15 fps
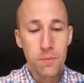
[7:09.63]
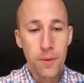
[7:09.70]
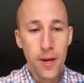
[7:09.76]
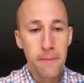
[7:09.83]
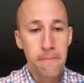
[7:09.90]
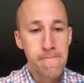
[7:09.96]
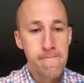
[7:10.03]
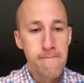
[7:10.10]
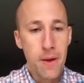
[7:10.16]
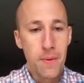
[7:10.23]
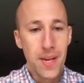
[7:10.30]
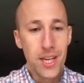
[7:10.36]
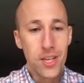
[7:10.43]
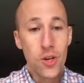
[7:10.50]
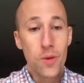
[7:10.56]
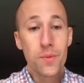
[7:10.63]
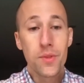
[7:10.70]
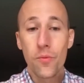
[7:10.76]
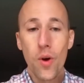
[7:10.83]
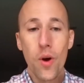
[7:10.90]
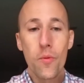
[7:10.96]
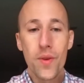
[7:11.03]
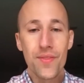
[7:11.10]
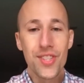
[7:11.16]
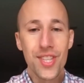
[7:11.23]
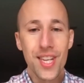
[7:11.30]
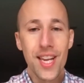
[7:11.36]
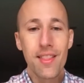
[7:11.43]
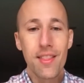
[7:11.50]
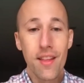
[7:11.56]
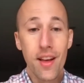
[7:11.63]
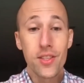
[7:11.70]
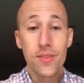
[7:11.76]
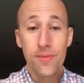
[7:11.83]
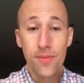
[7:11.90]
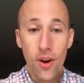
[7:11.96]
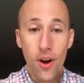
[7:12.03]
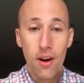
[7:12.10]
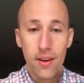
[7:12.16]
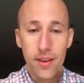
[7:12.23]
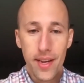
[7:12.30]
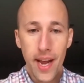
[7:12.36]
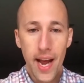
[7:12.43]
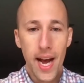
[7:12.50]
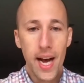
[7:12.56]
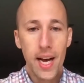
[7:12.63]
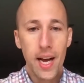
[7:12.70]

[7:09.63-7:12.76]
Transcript: But I mean, in terms of what we've seen thus far, yeah,